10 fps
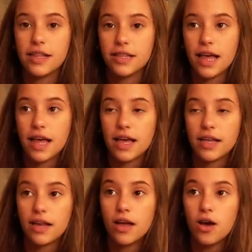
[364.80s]
and
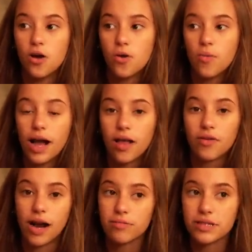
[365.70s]
then while
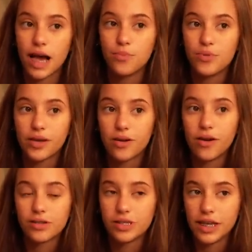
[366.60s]
they're outside, we can
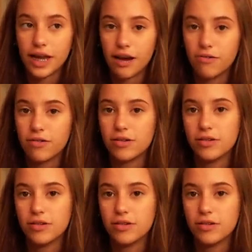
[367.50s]
all sneak out.